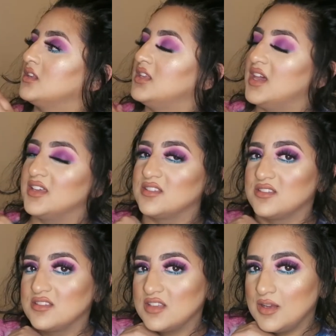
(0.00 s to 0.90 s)

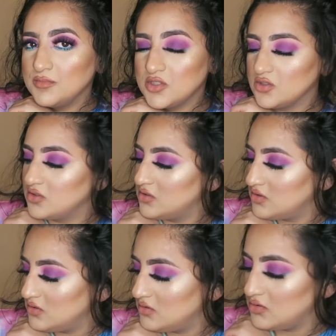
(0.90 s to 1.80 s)
Yes, I'm
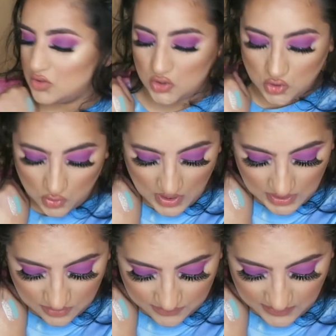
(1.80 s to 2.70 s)
just so
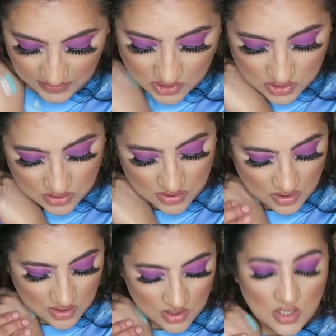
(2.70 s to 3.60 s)
healthy. Just,
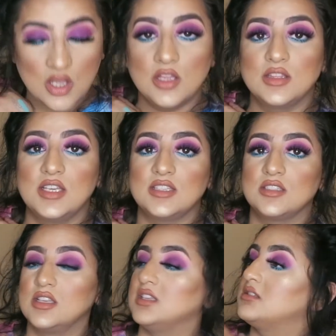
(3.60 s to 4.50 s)

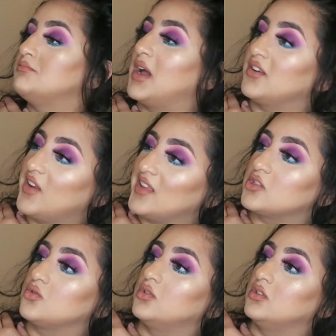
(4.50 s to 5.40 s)
this is my
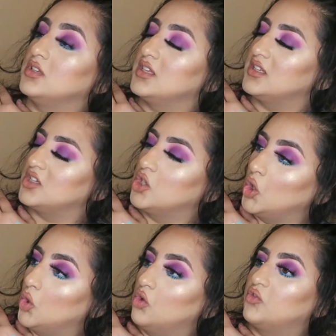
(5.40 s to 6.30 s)
natural
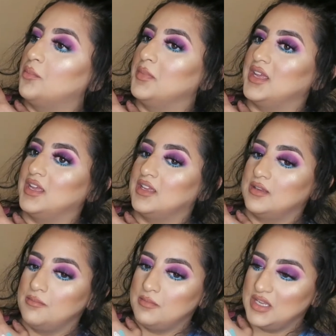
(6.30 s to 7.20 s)
glow from me,
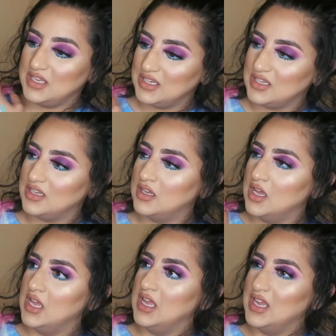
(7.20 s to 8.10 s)
my inner,
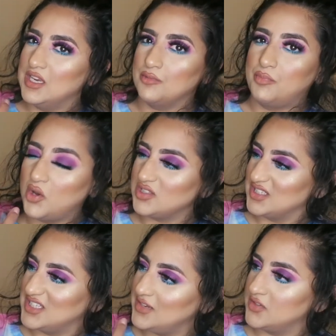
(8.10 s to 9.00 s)
inner
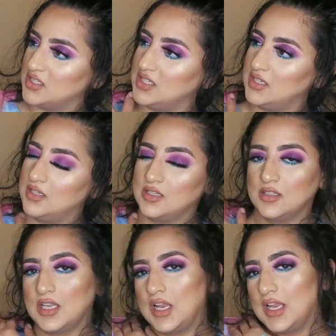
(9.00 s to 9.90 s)
positivity
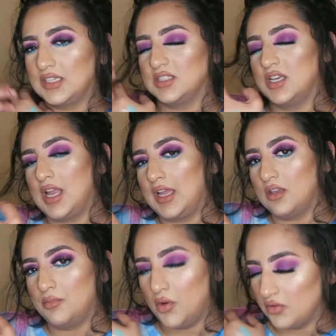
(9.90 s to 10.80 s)
that I like to
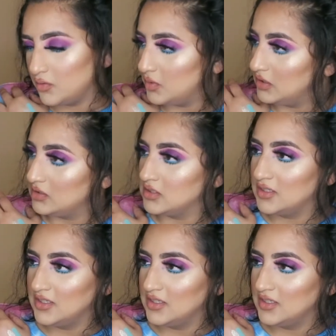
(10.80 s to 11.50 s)
light upon the world.